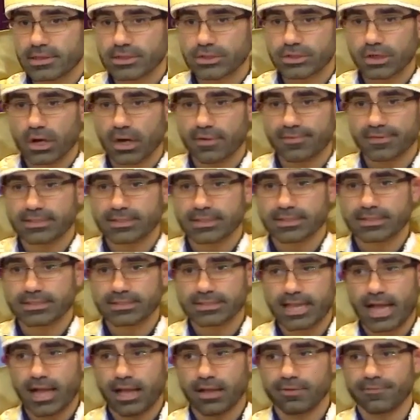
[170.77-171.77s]
of the service
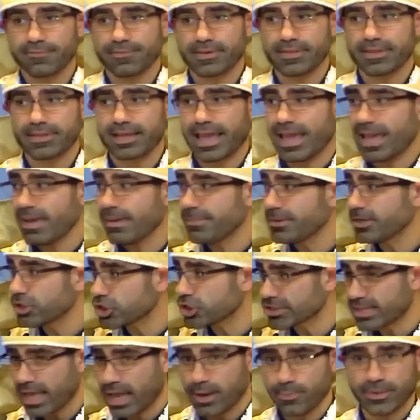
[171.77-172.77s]
itself and the
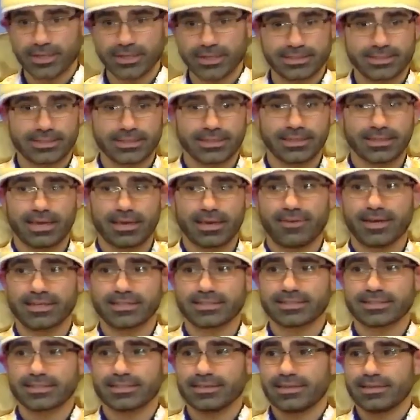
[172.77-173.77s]
images that we see give
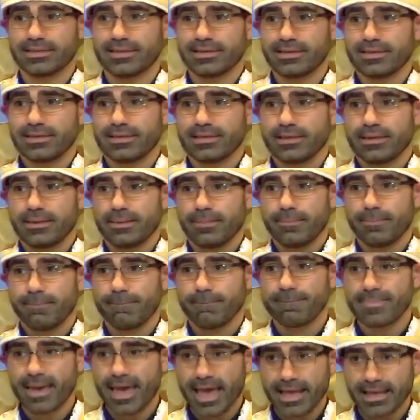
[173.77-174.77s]
us
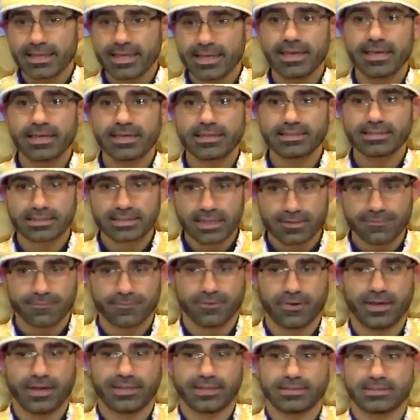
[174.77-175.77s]
many
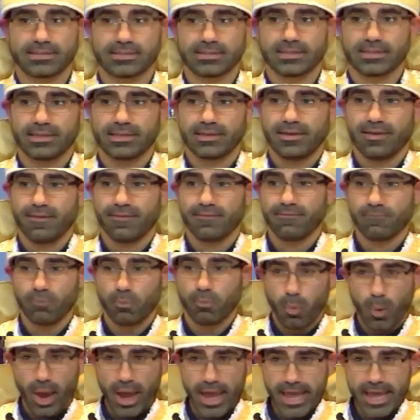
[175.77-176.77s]
different
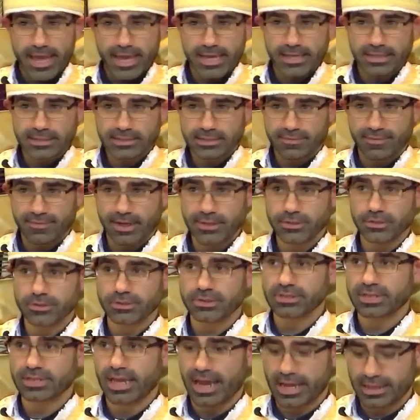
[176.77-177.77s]
ways of
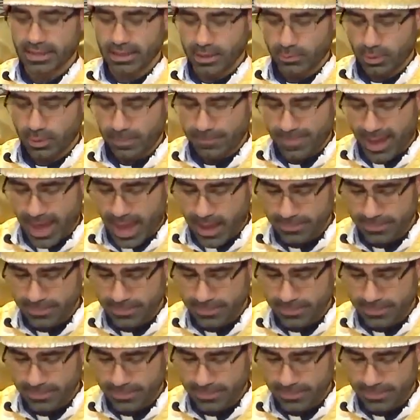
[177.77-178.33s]
understanding what